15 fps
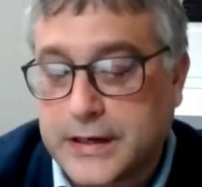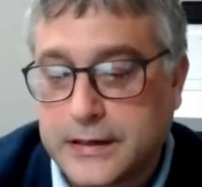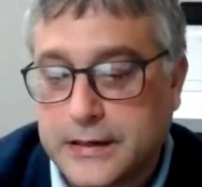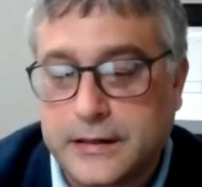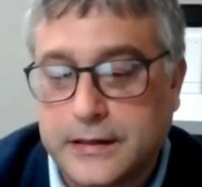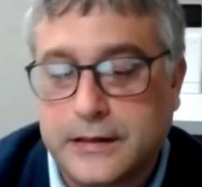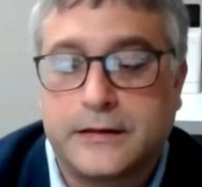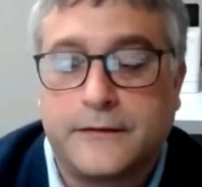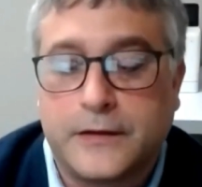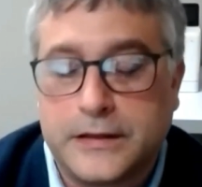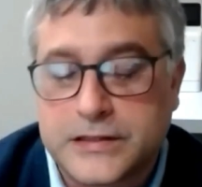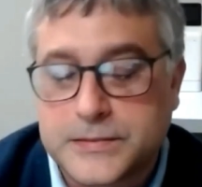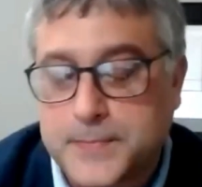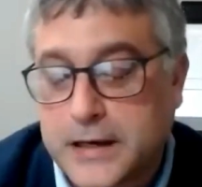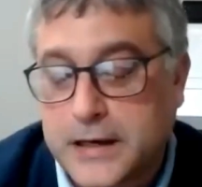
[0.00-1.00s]
and the
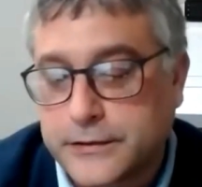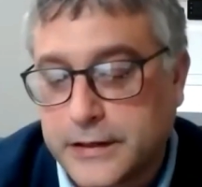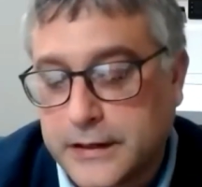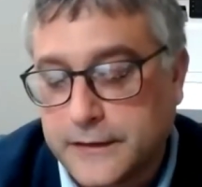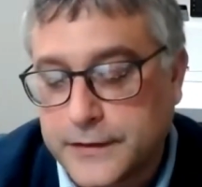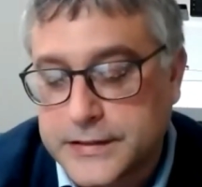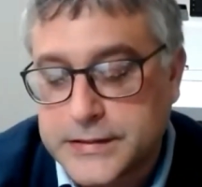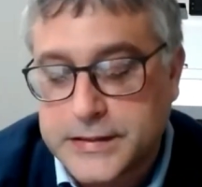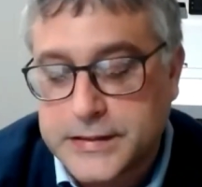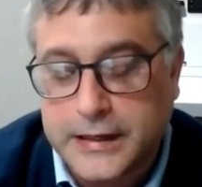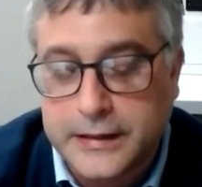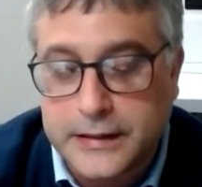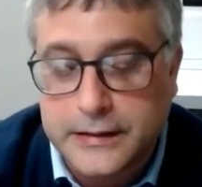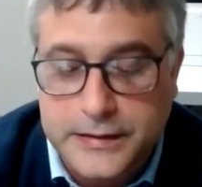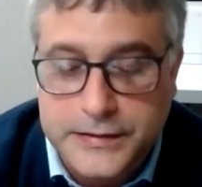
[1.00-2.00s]
inspector even
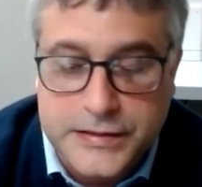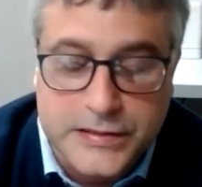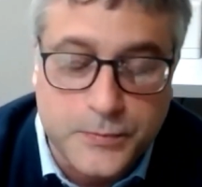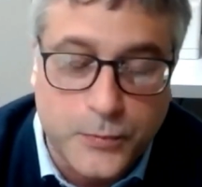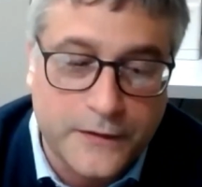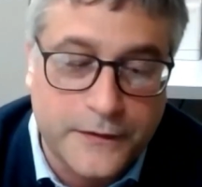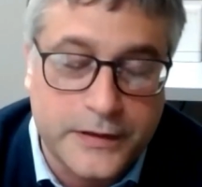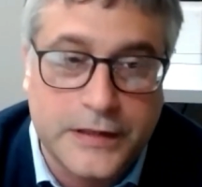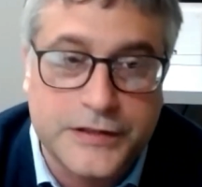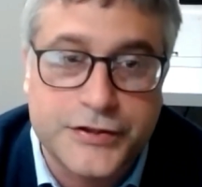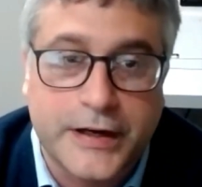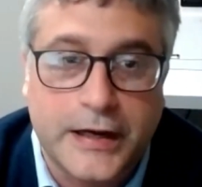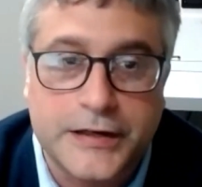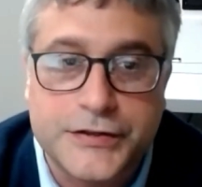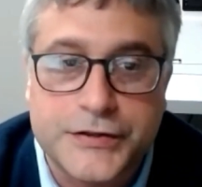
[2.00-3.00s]
stated this is more of an
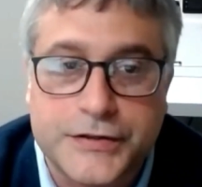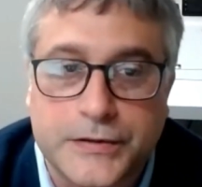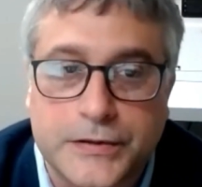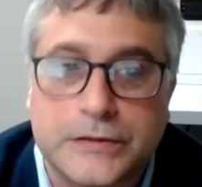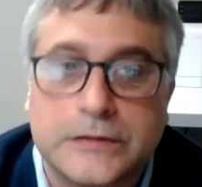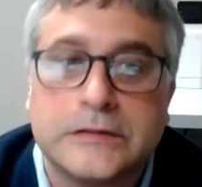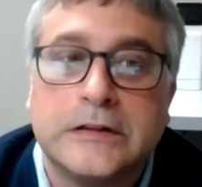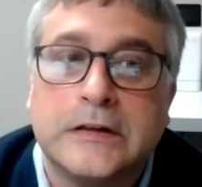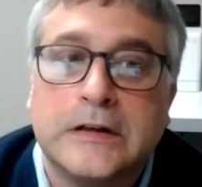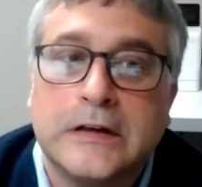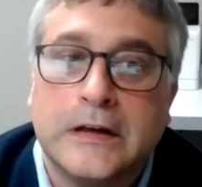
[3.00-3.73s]
educational